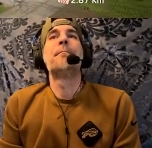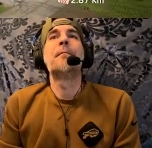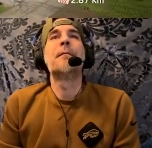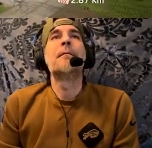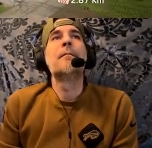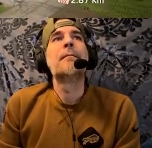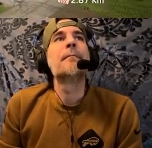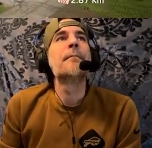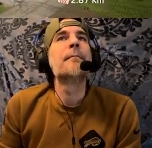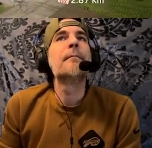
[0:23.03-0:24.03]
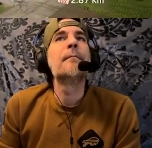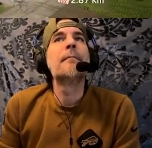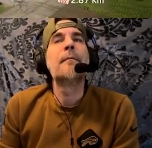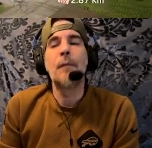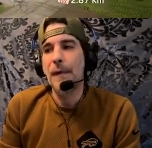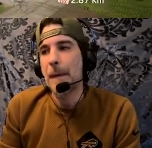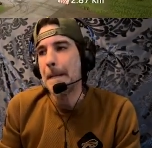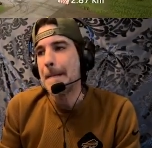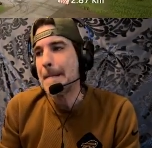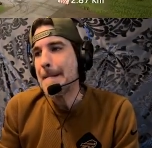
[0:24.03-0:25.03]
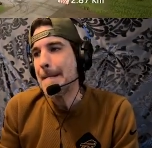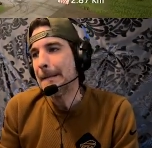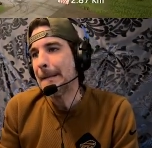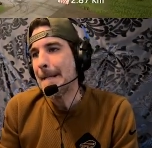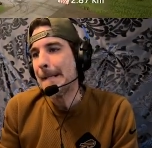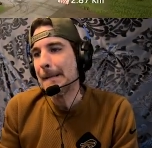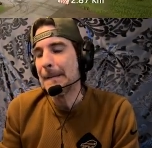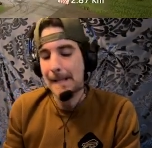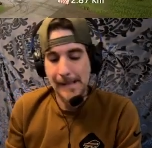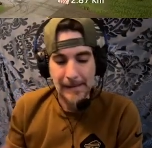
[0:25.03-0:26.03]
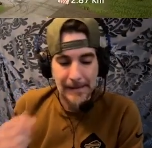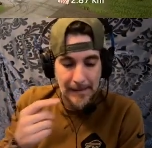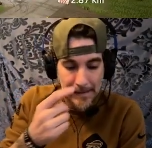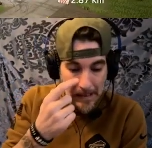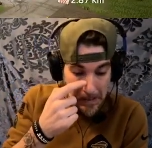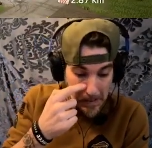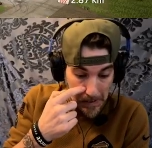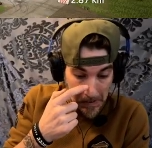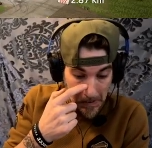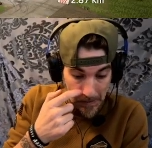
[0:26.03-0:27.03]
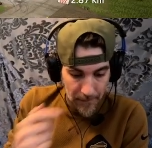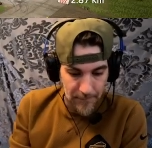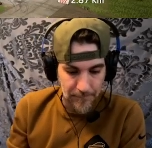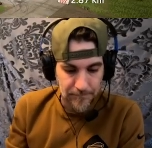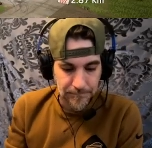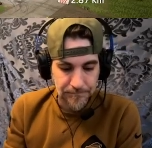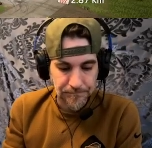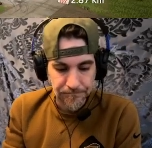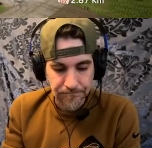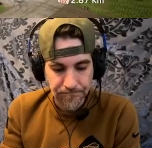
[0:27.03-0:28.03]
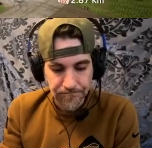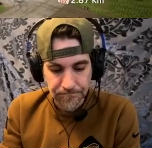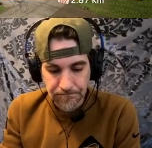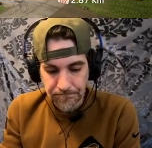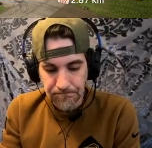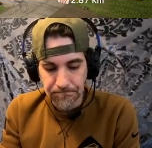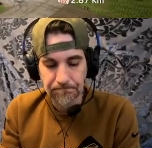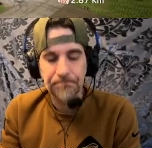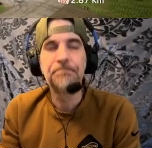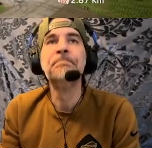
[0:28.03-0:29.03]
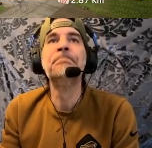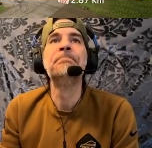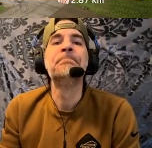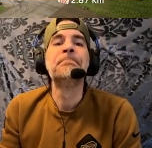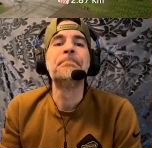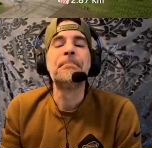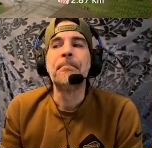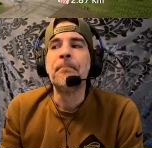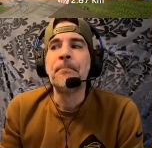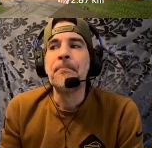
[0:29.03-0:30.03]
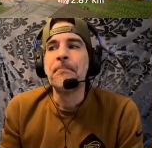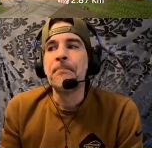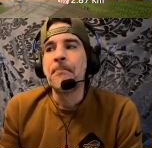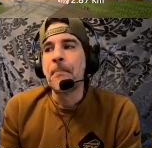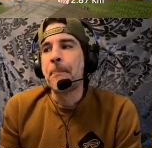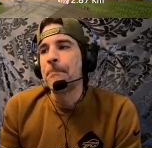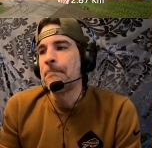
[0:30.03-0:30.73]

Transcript: (no one is talking)